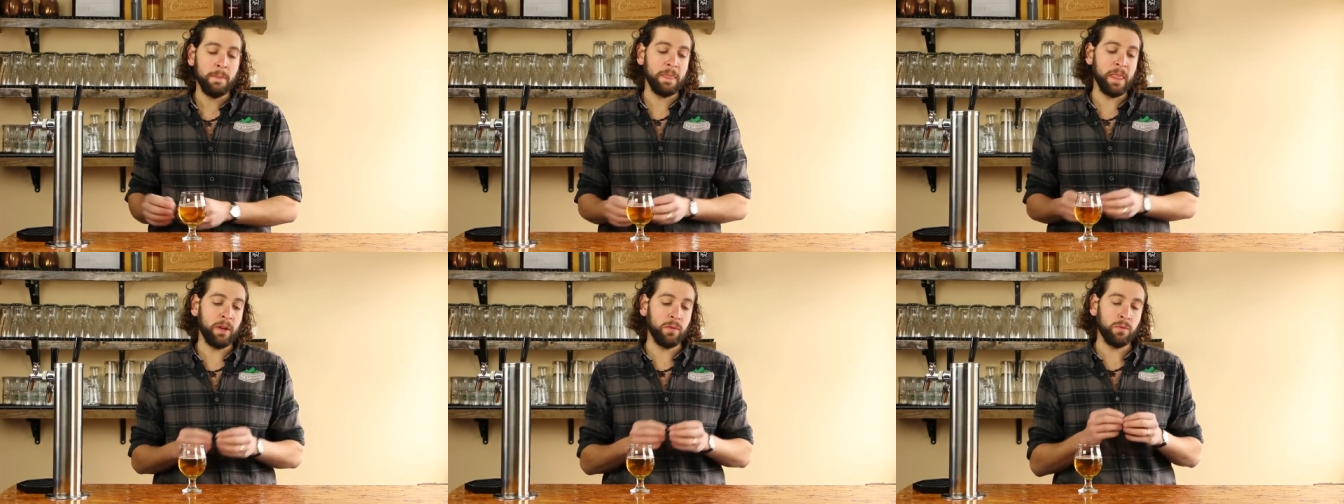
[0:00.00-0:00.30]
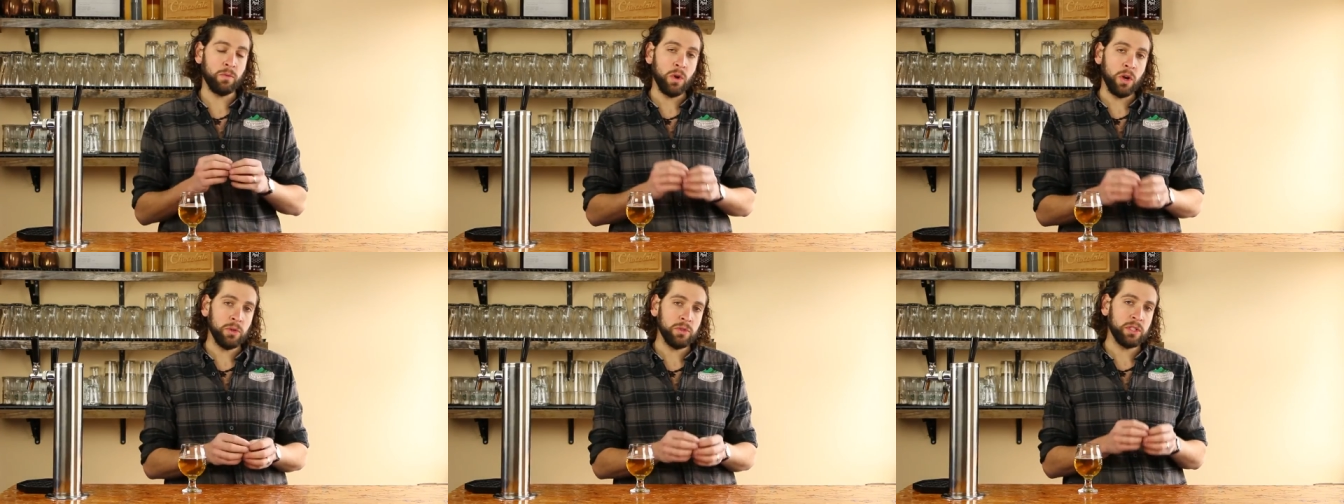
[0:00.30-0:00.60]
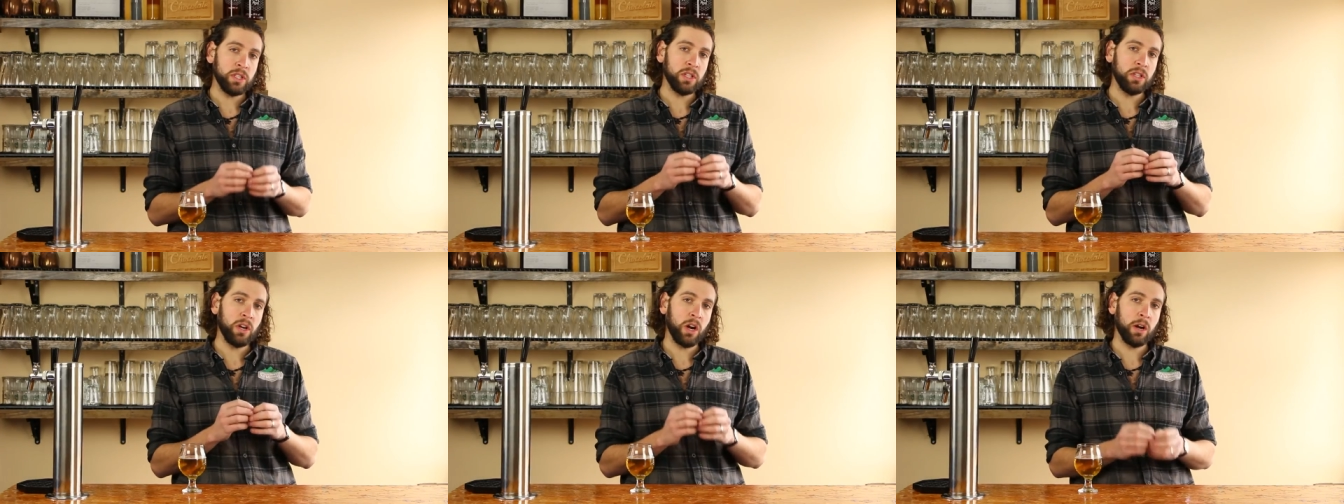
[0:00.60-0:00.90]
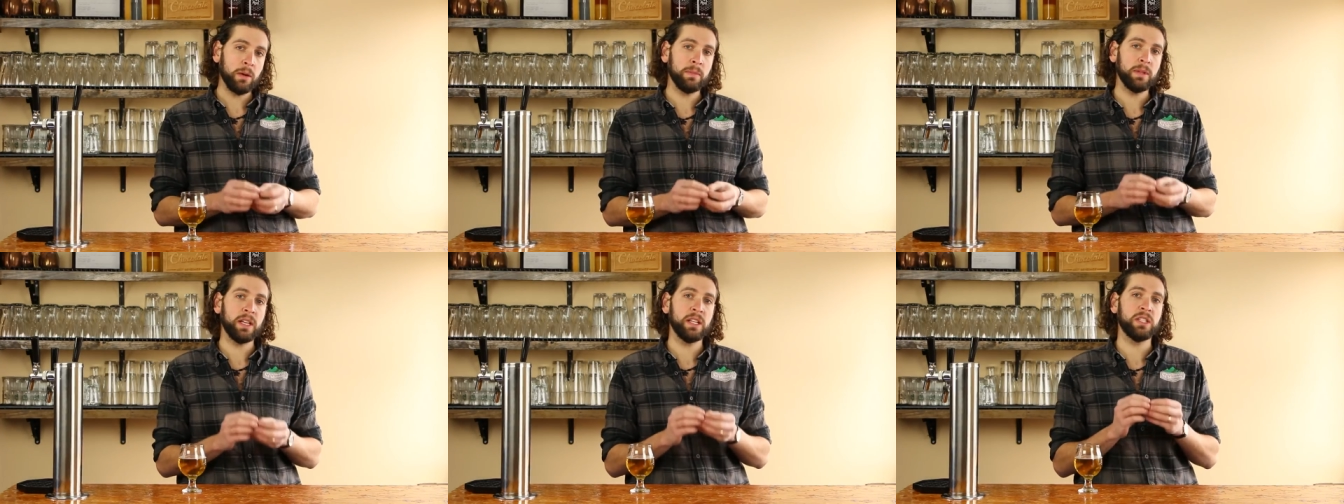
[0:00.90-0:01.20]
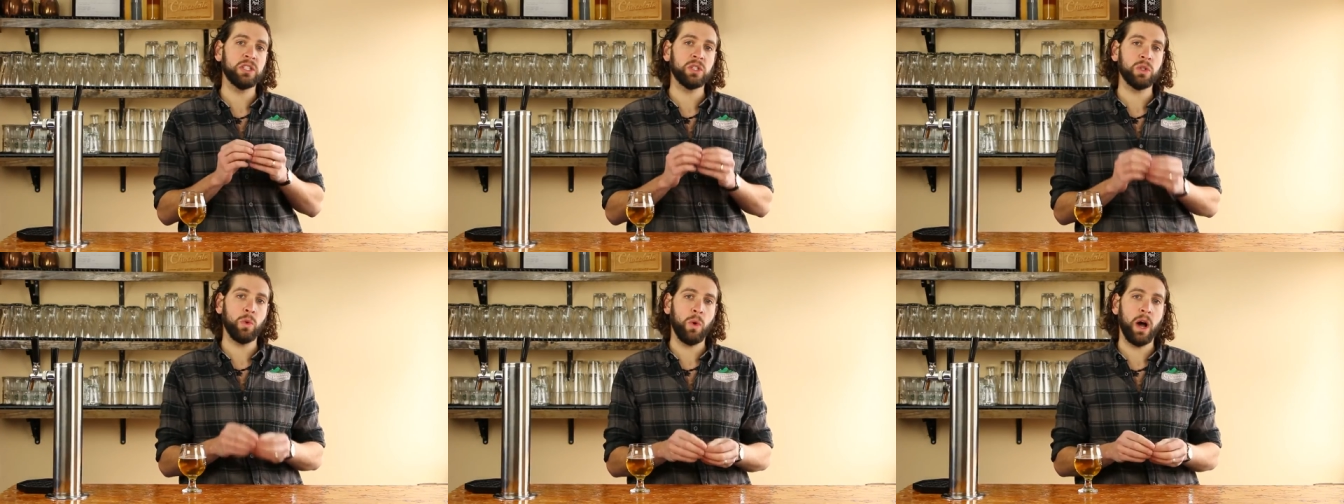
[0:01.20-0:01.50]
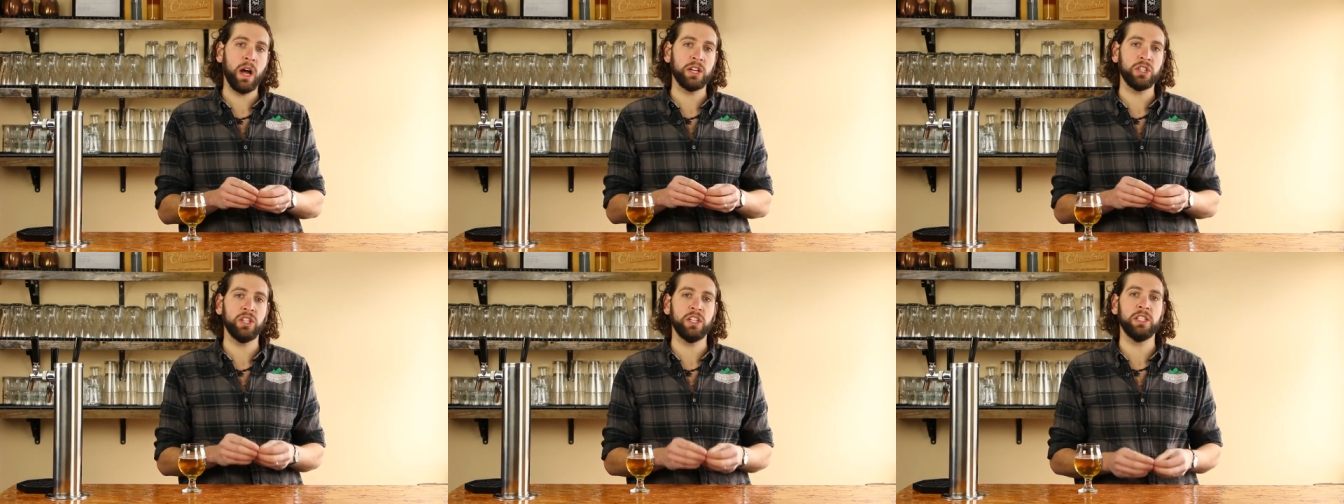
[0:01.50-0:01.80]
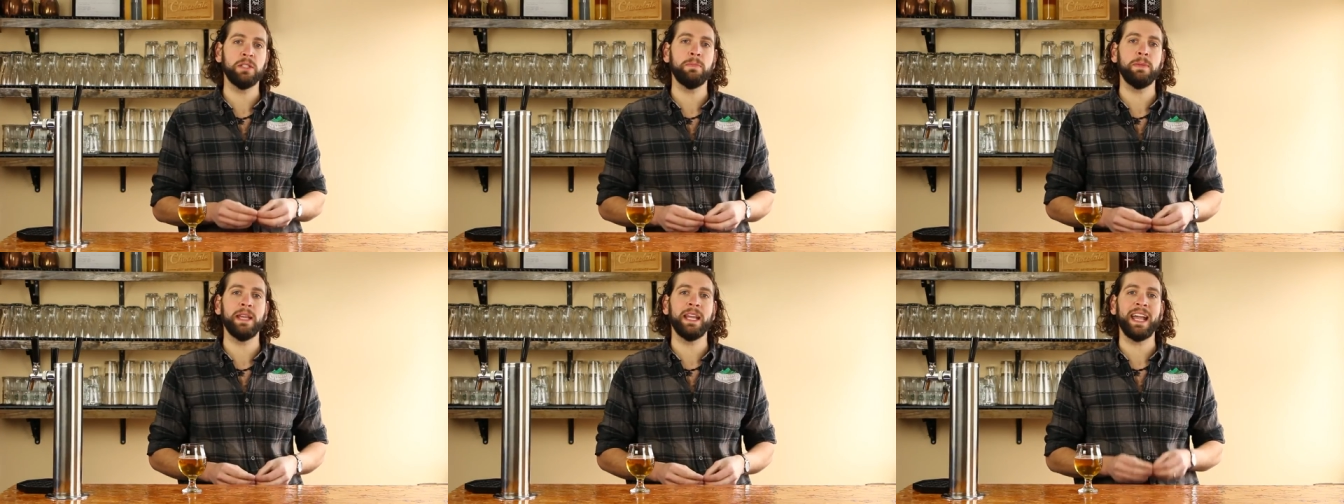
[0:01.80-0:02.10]
That roasted caramelized squash
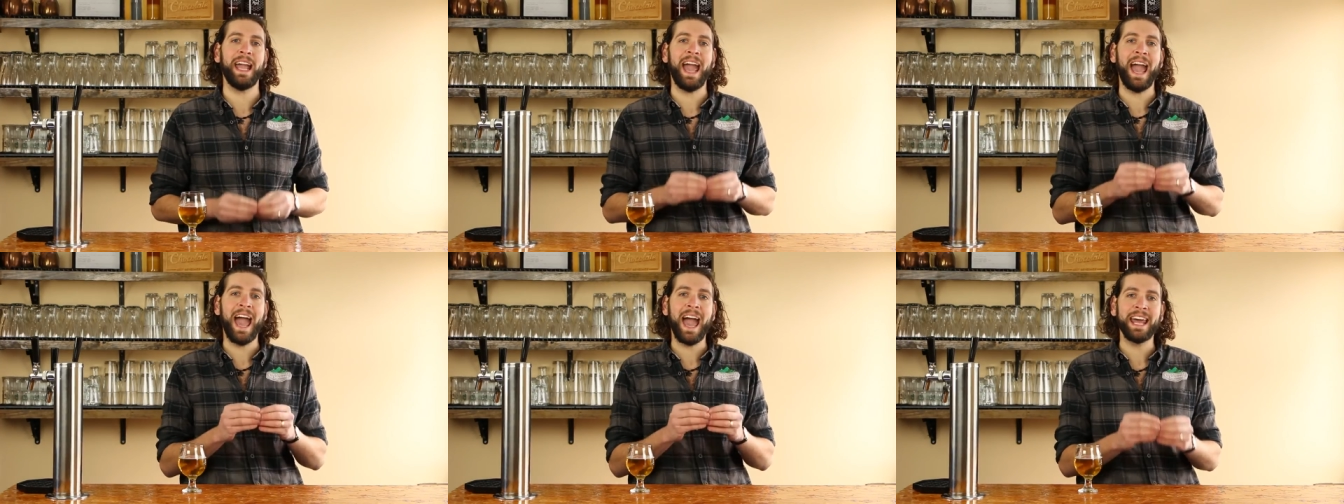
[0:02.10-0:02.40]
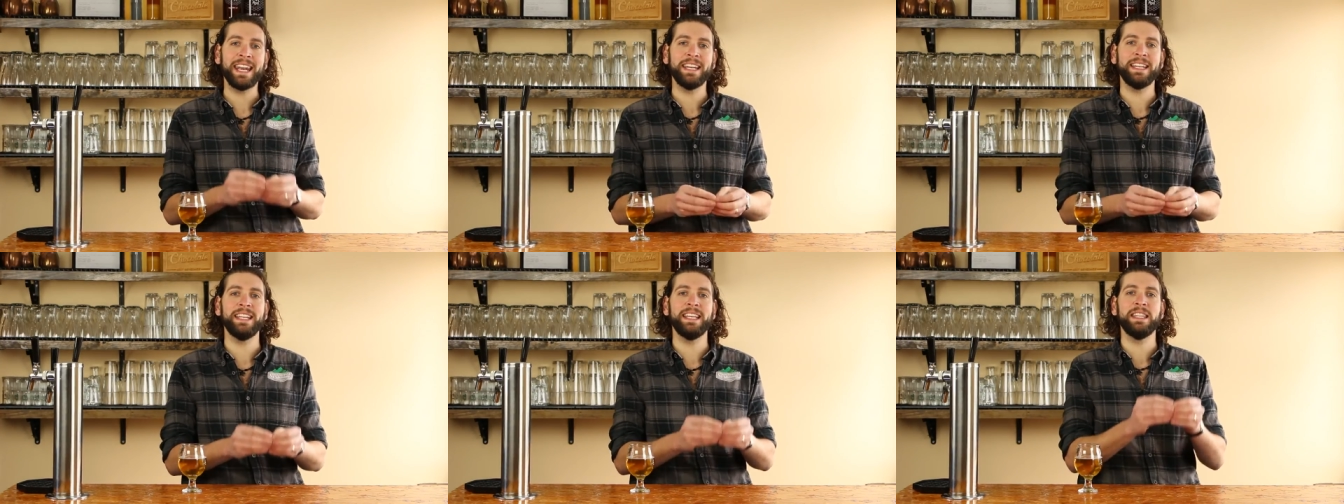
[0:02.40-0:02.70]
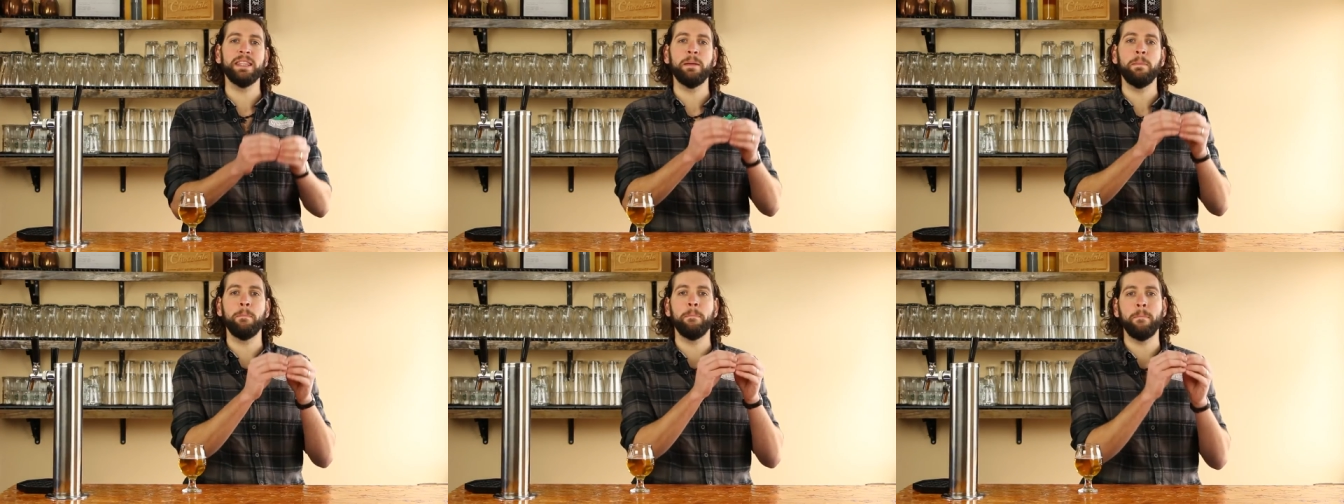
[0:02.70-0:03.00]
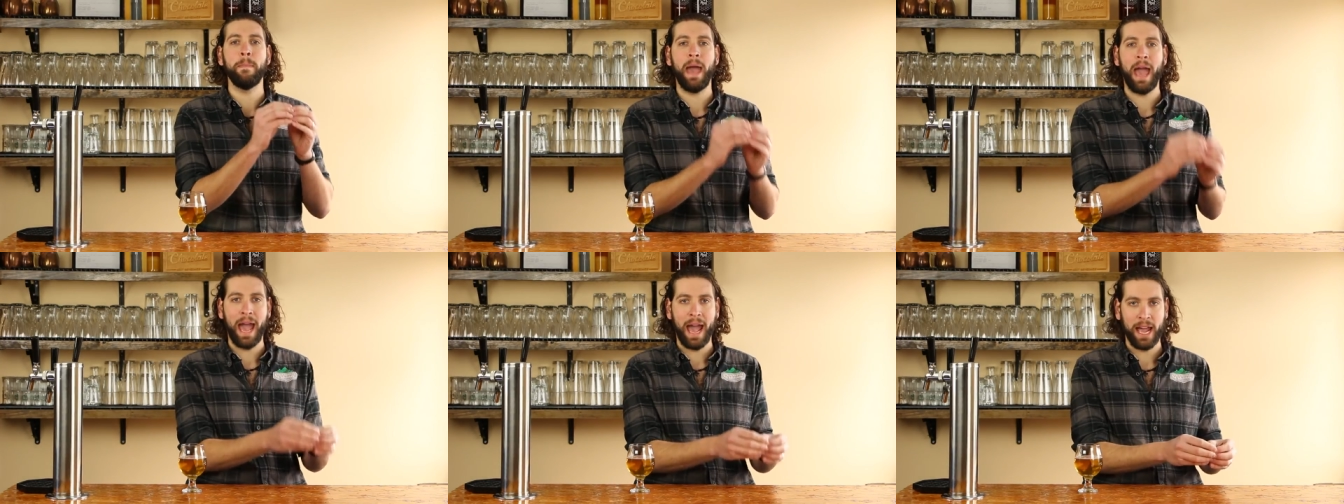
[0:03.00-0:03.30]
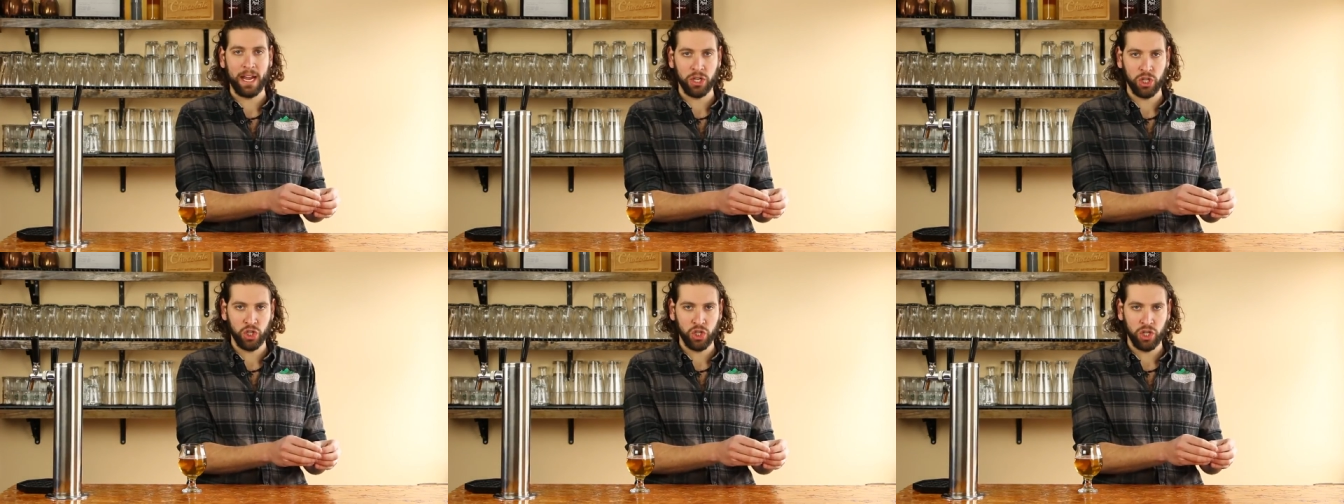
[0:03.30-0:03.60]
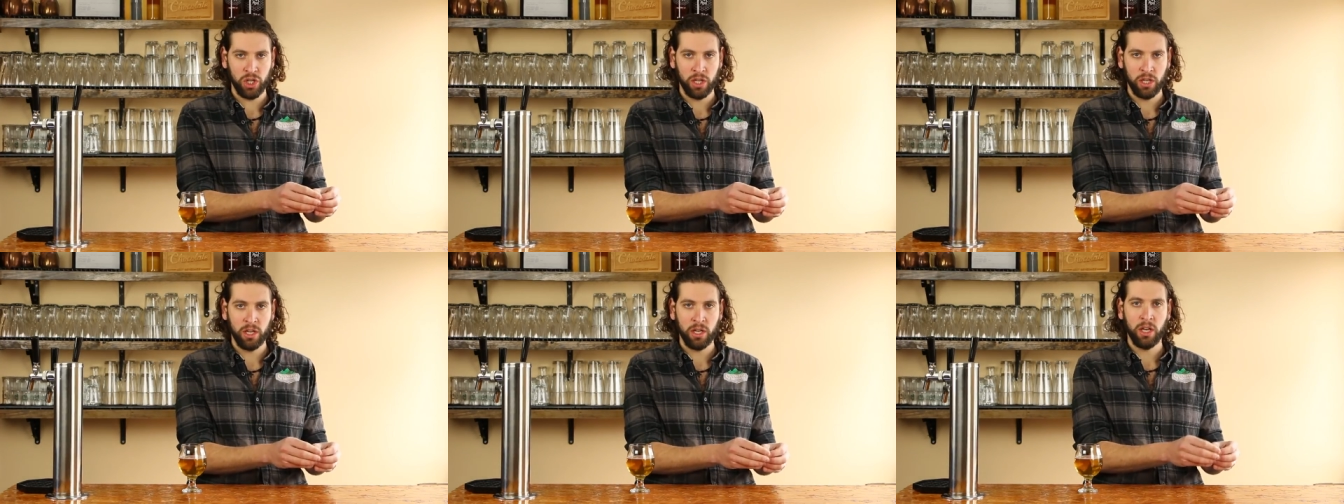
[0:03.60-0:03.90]
is being added in the mash